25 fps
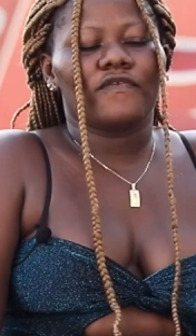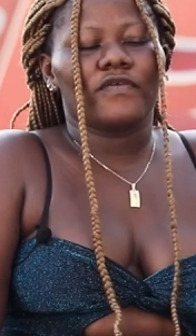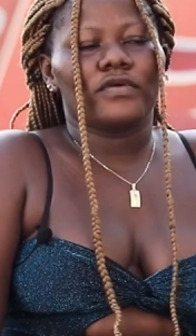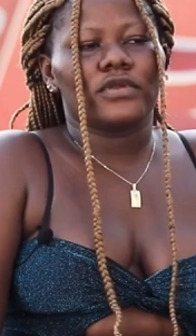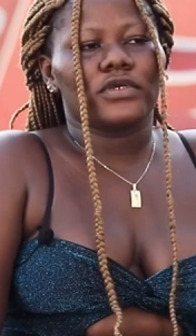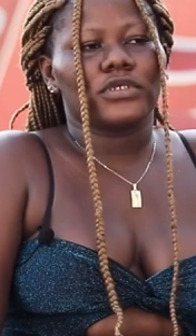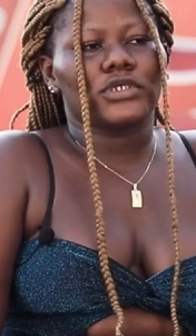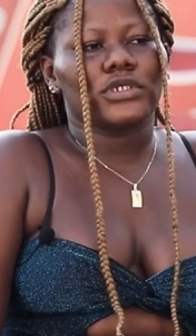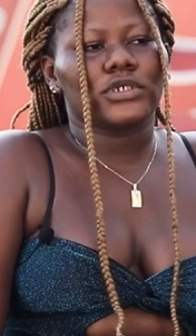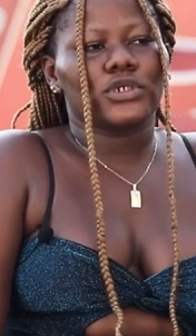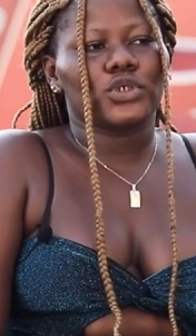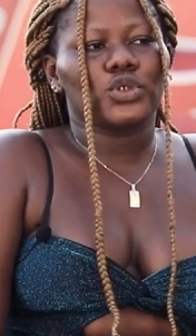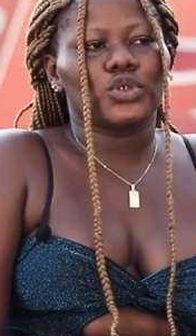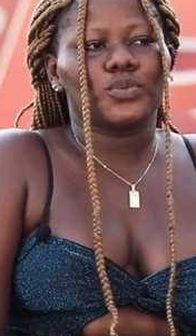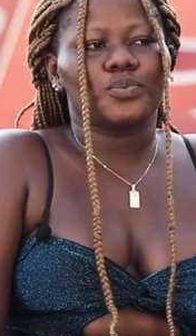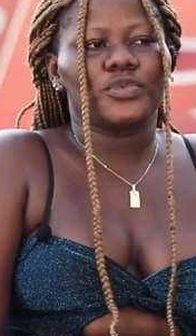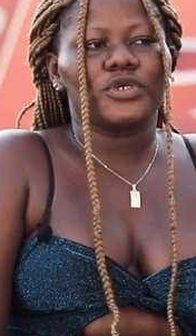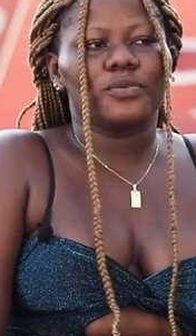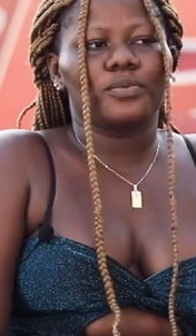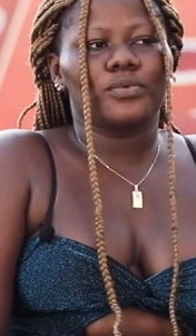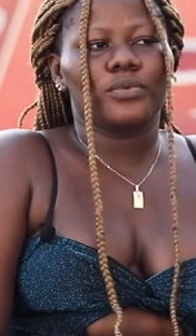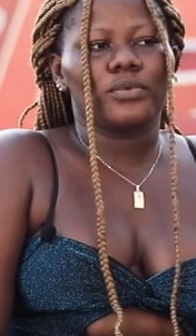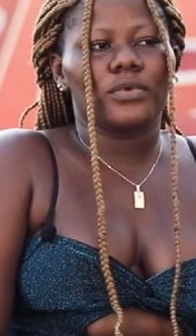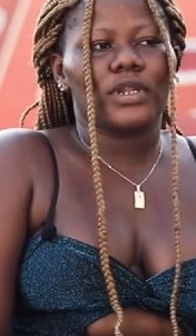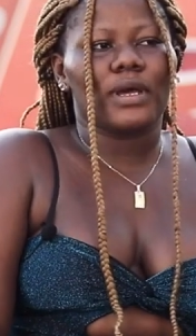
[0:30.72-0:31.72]
for the talk to
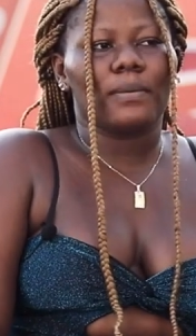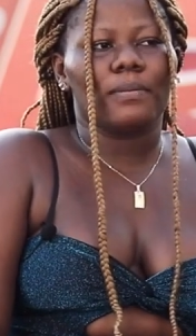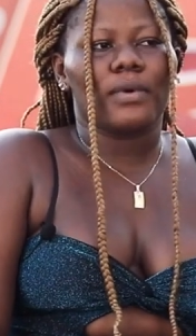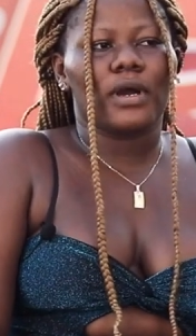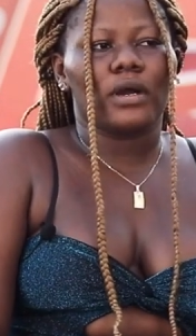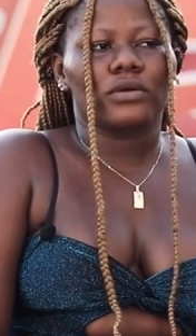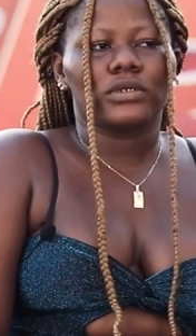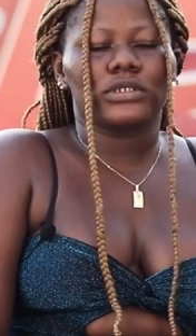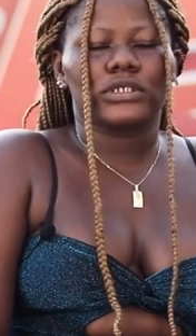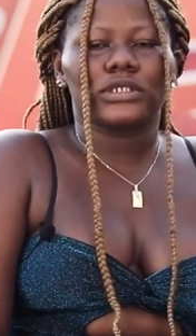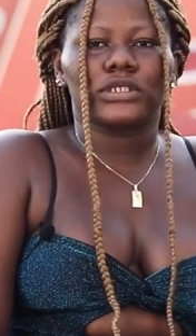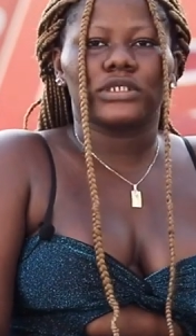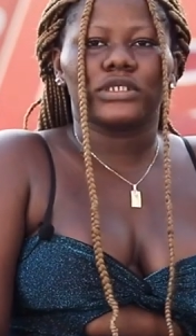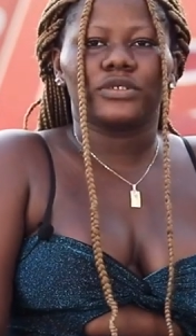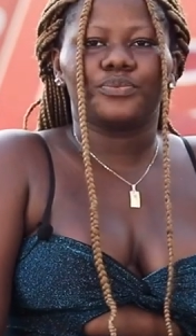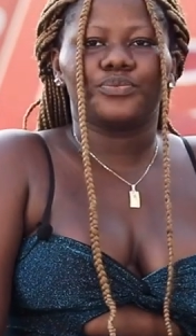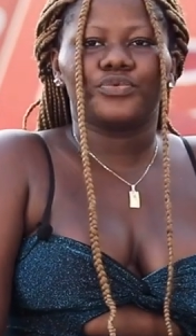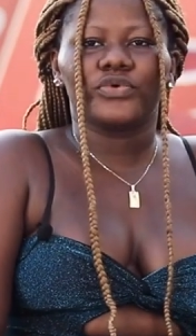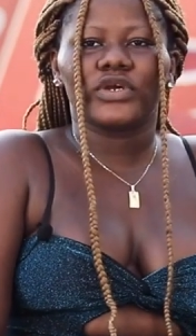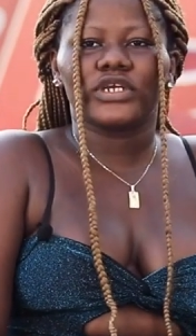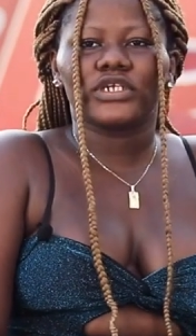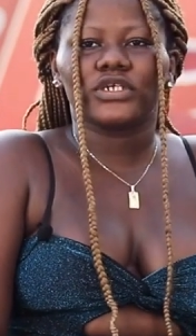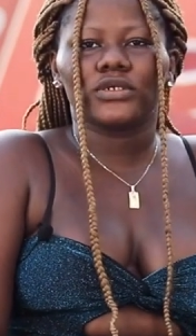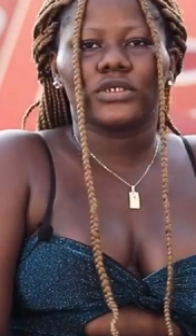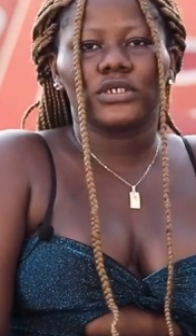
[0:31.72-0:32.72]
people about
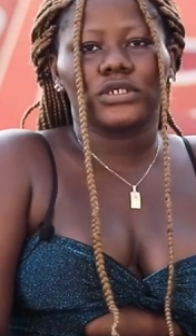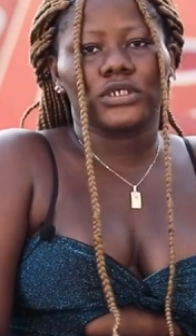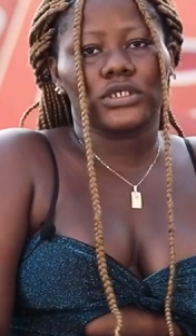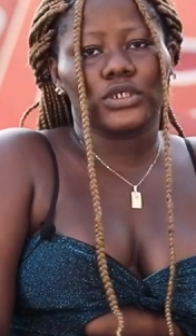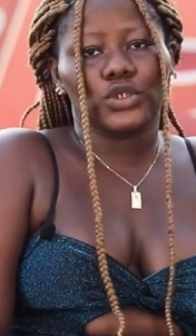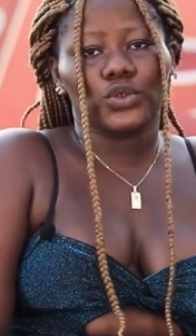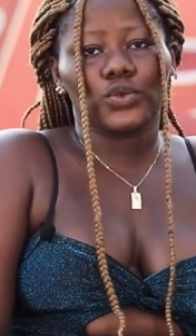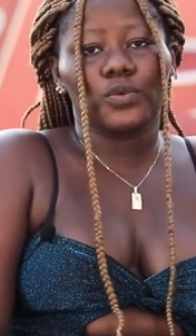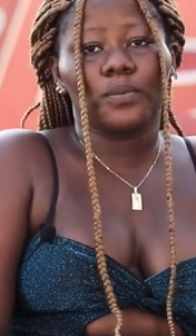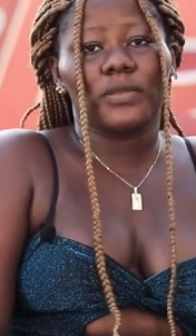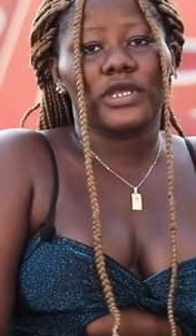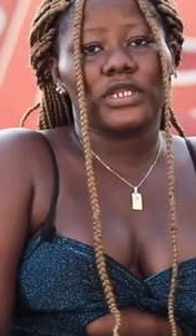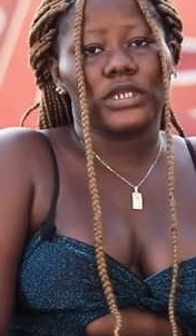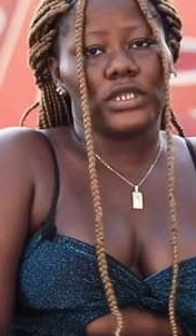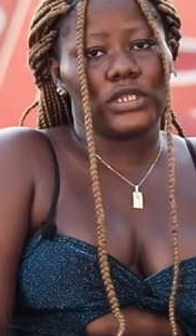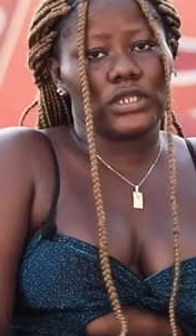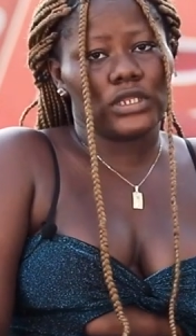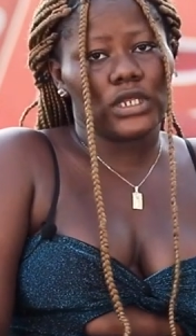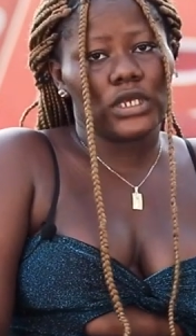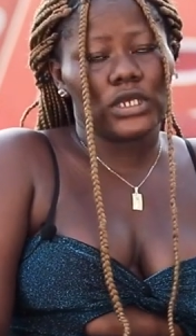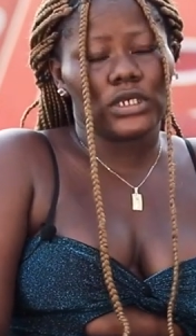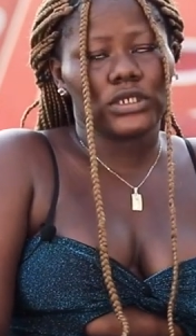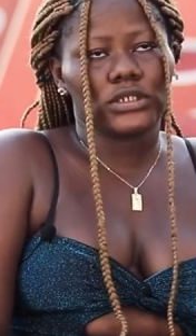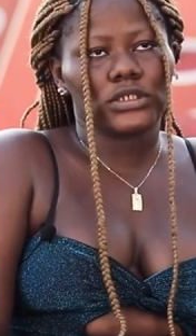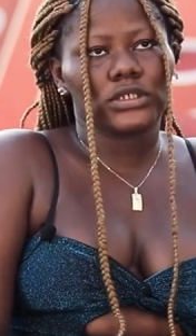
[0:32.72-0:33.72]
depression and so many
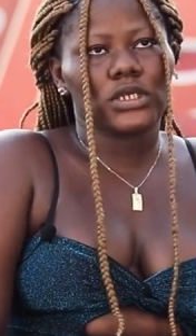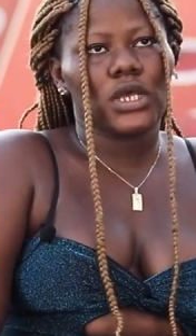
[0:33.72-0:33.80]
things.